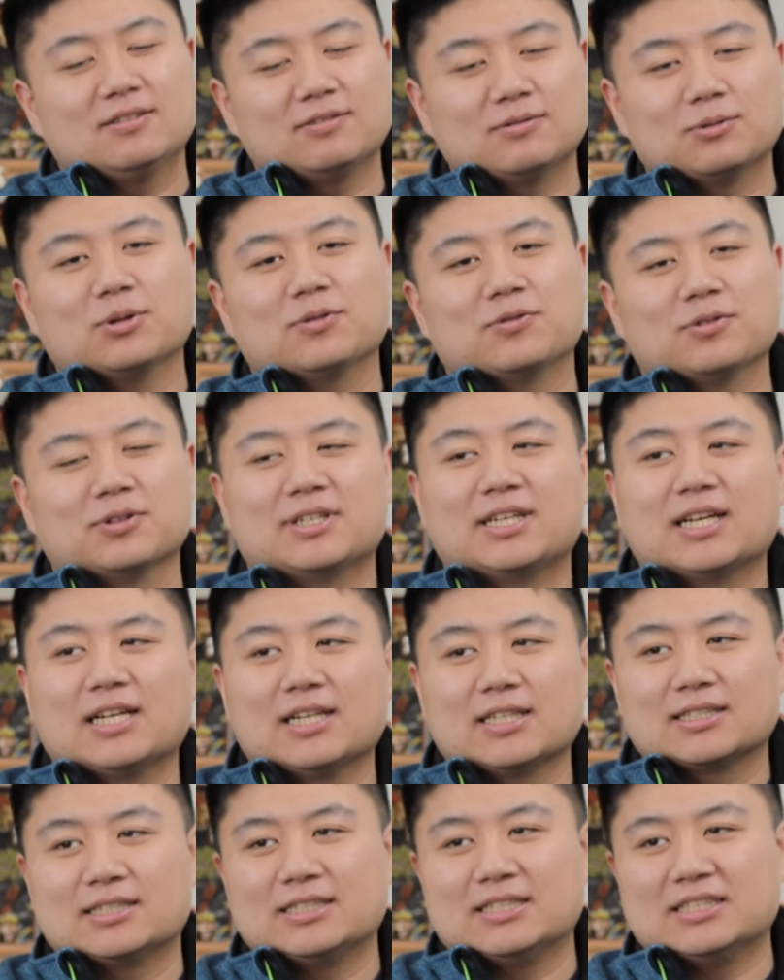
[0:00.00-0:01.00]
Roll for the
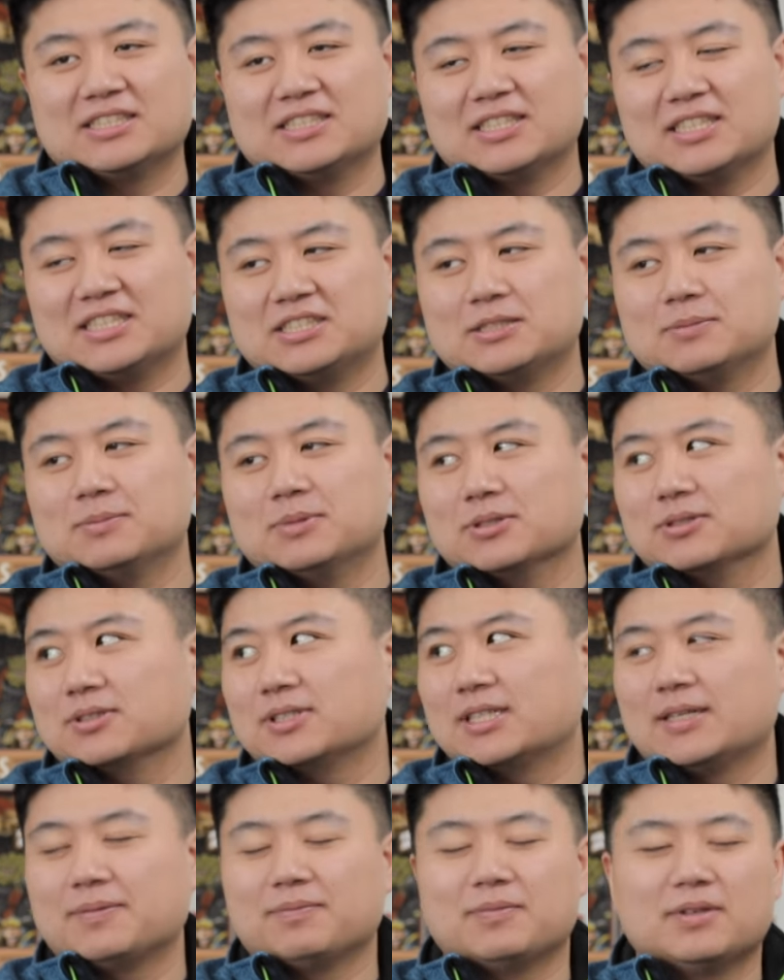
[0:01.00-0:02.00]
Galaxy is an engine builder
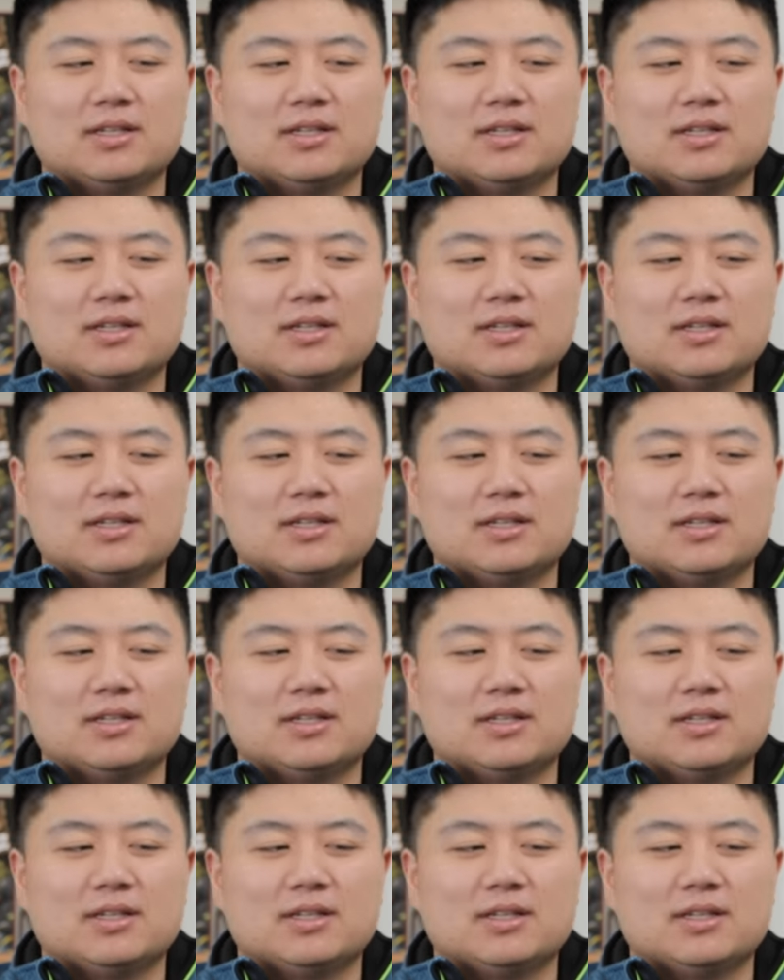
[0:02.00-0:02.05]
game.